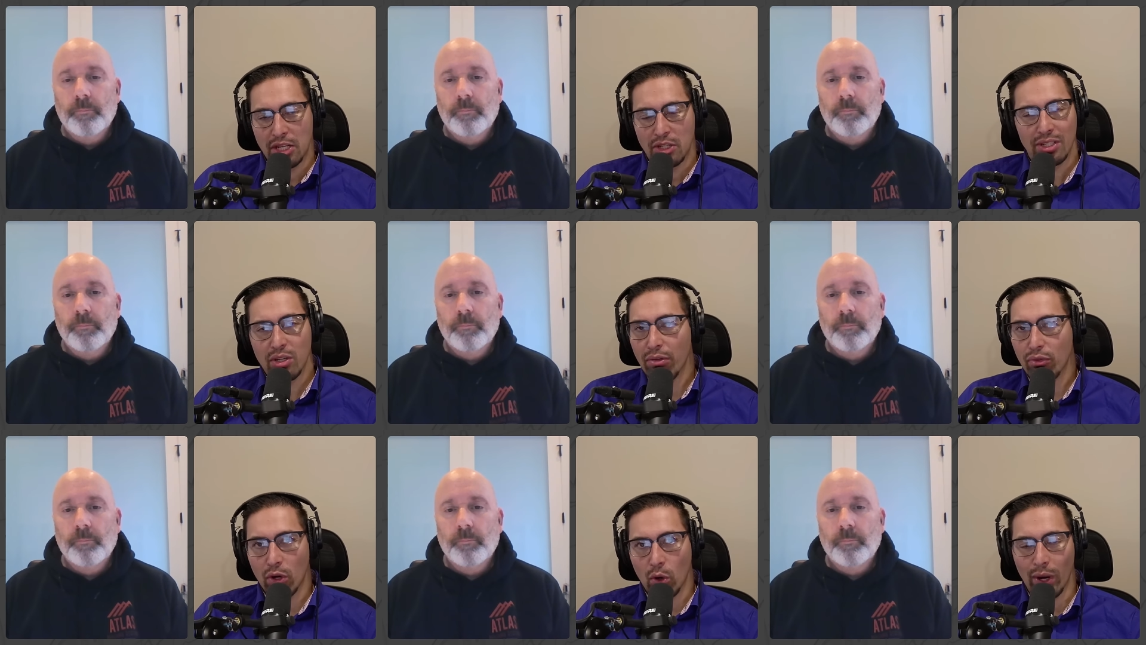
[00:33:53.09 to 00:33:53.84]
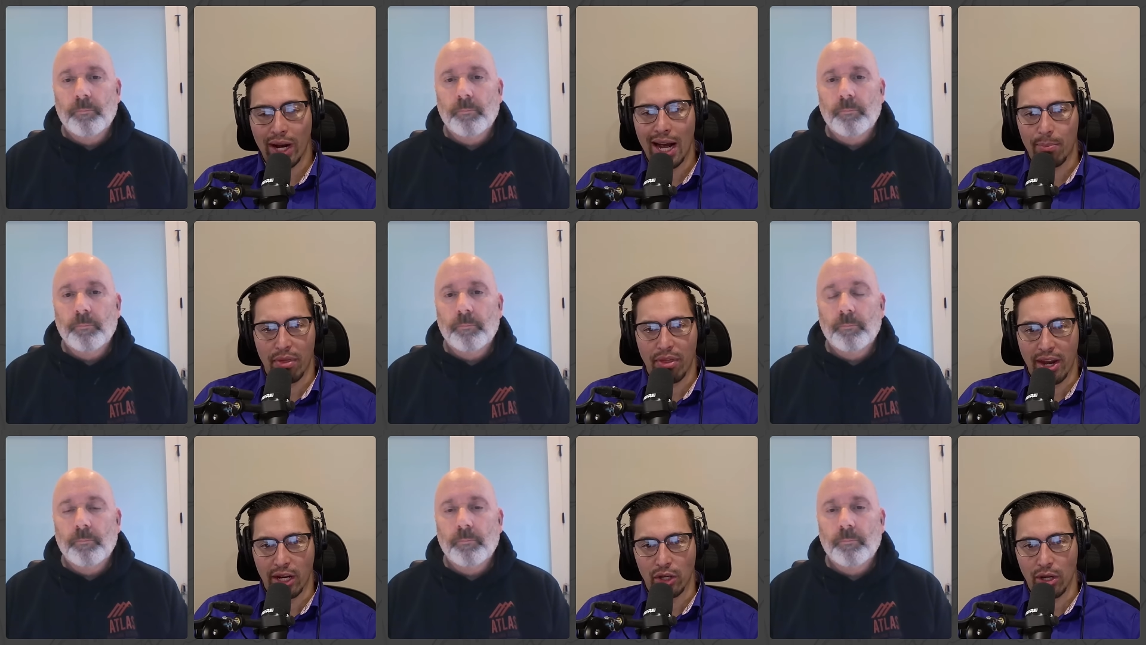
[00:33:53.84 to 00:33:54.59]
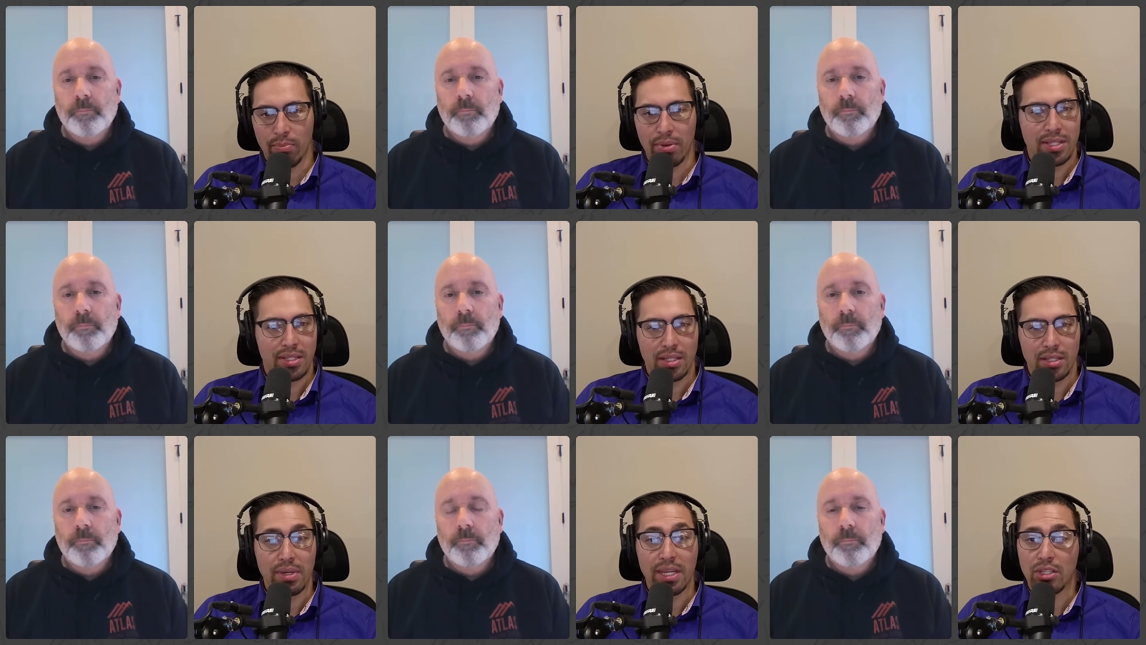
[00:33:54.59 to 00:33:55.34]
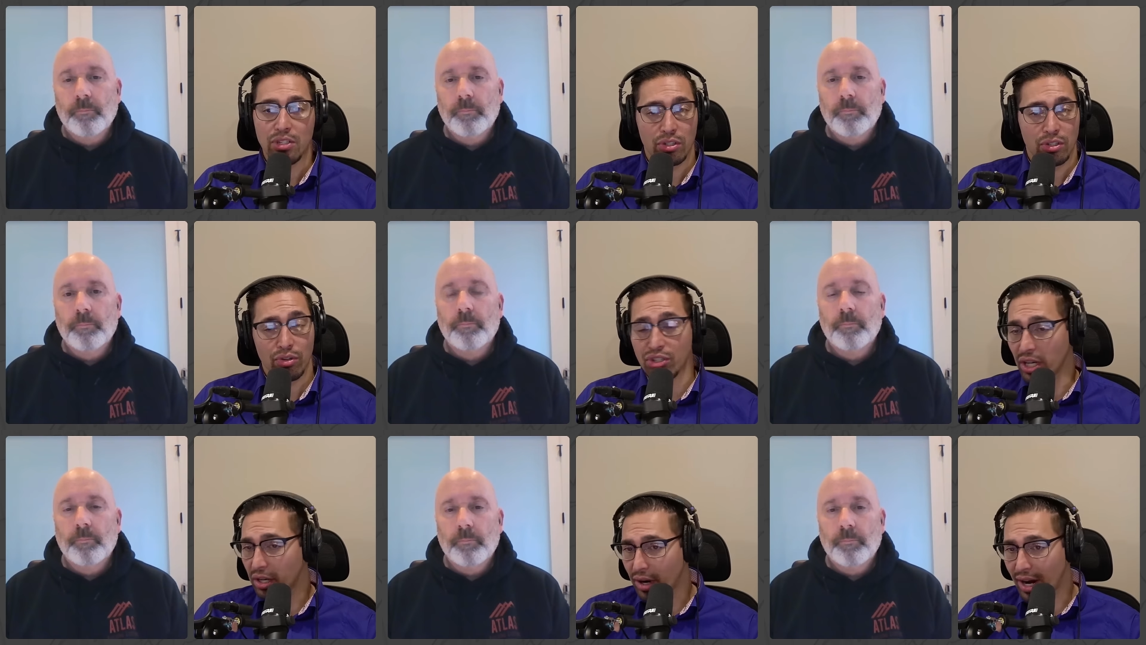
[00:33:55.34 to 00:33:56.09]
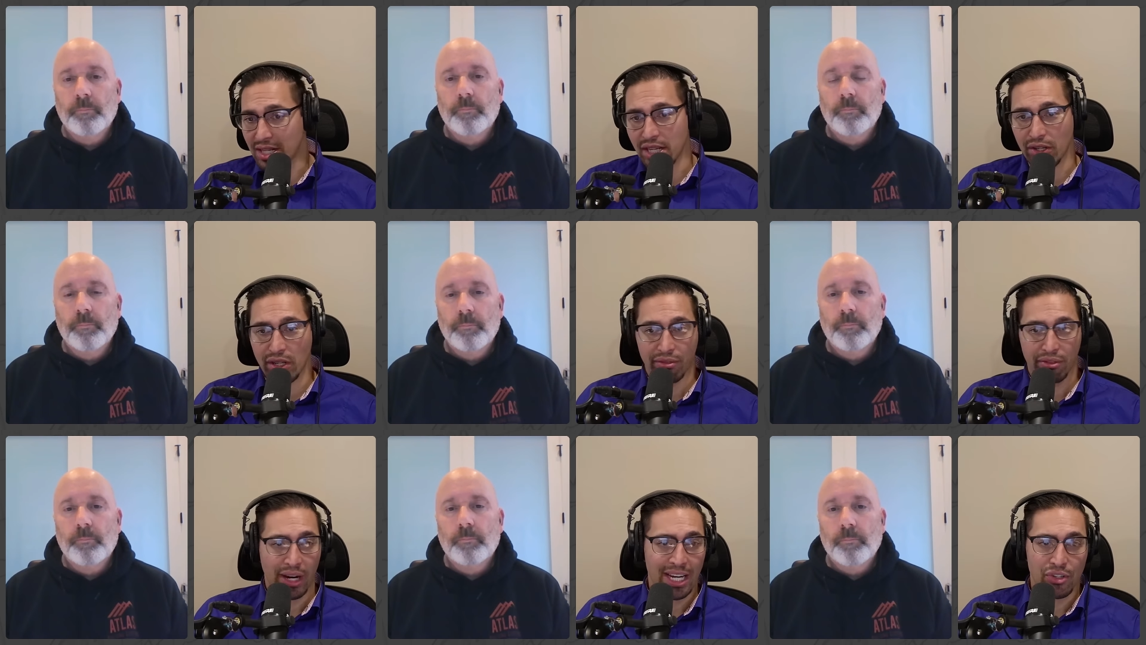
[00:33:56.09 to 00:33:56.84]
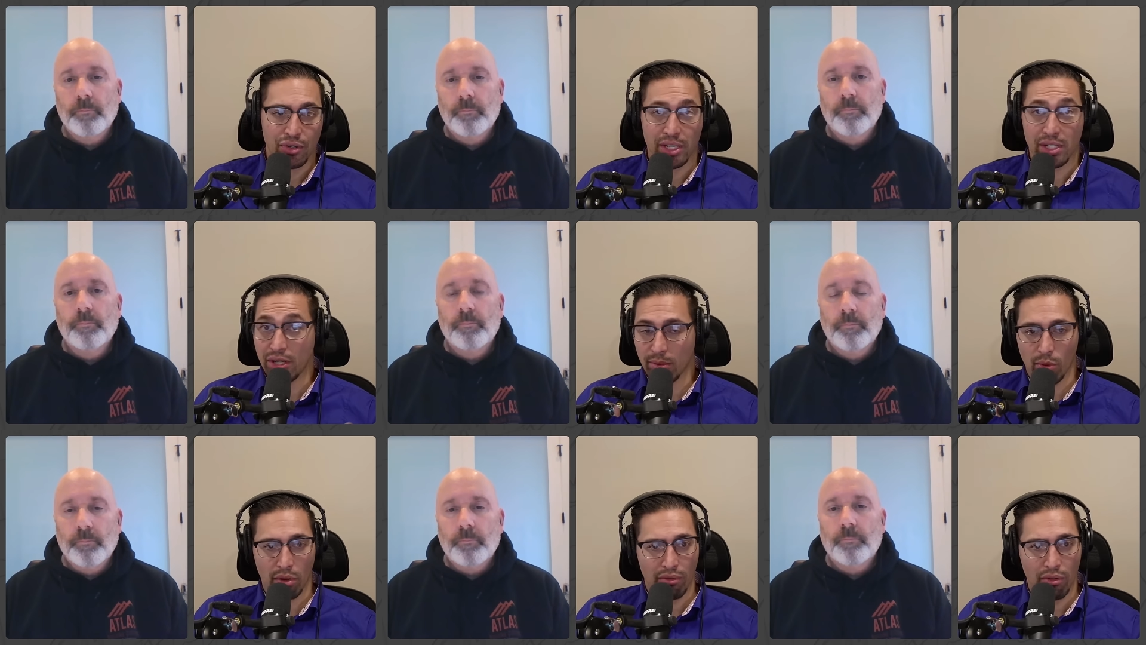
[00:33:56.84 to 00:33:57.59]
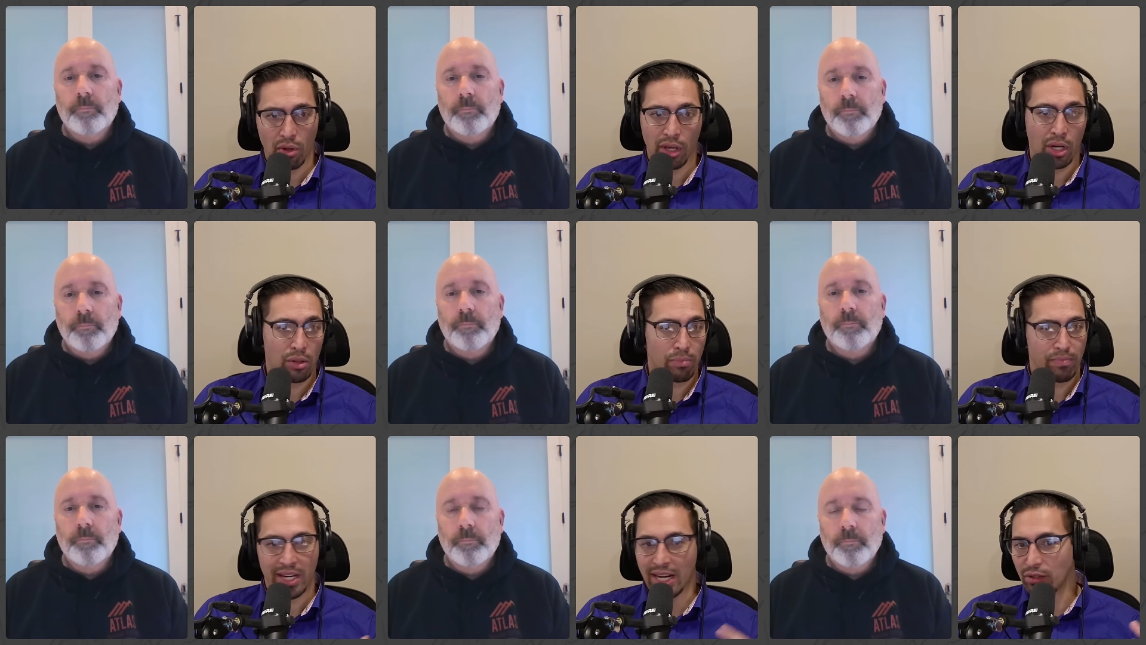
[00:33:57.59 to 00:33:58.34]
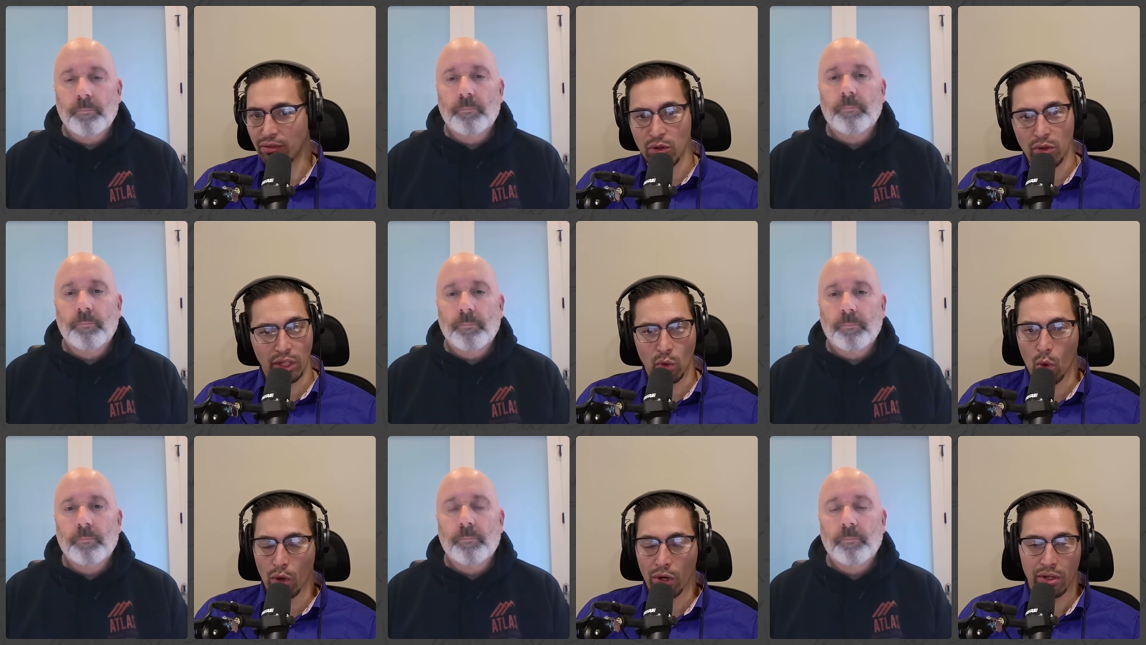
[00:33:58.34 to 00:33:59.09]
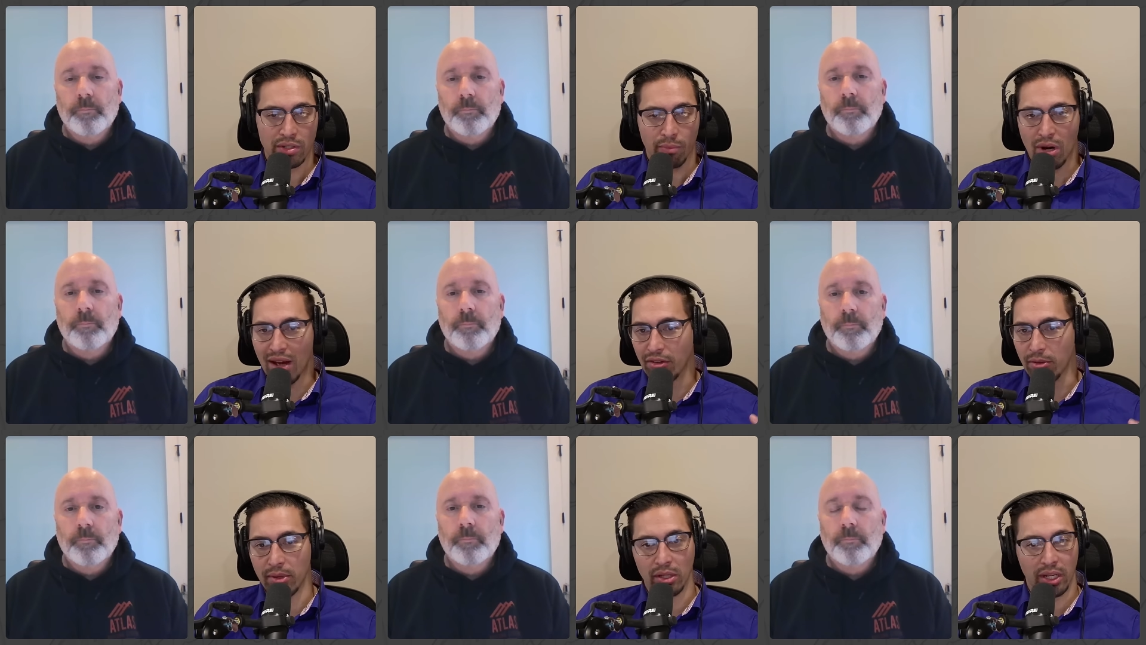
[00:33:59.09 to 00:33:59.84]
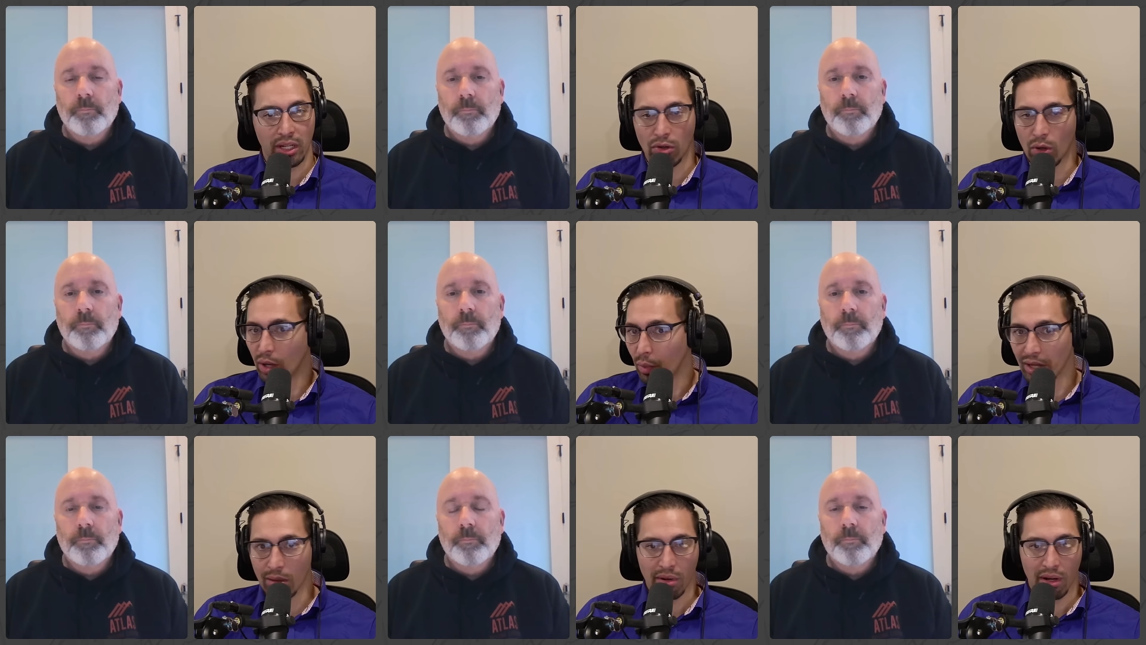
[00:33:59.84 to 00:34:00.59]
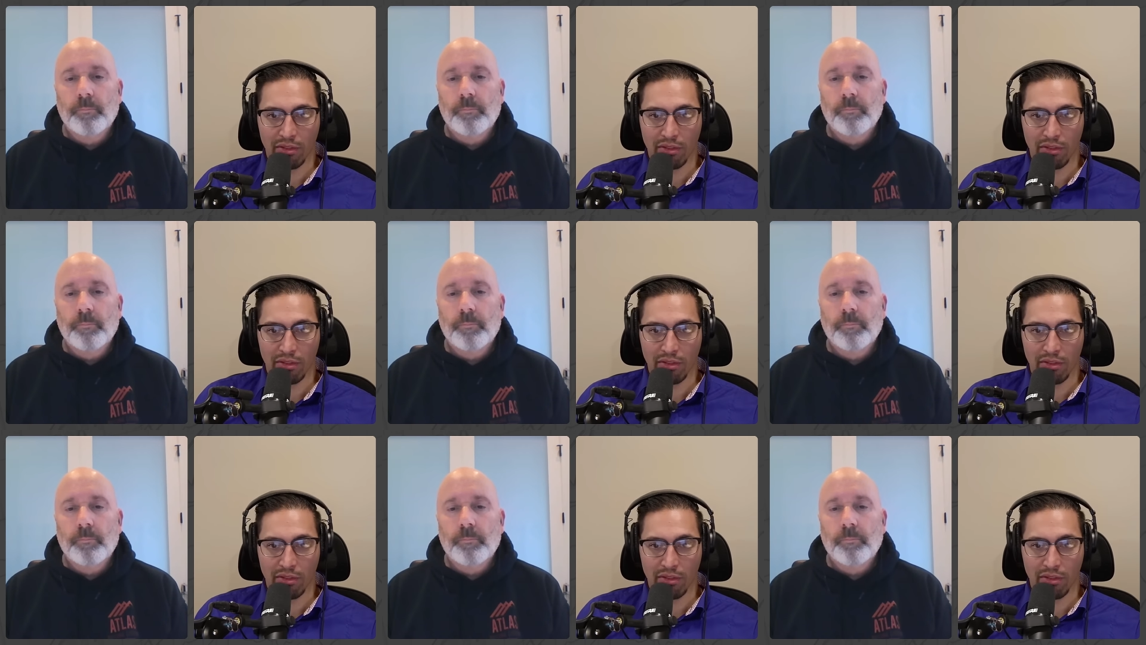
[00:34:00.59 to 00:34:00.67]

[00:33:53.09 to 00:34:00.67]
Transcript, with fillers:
Speaker 1: So let's go through a quick hypothetical. A business meets your stringent criteria for entry into your portfolio. It had a few good quarters of profitability, growing well above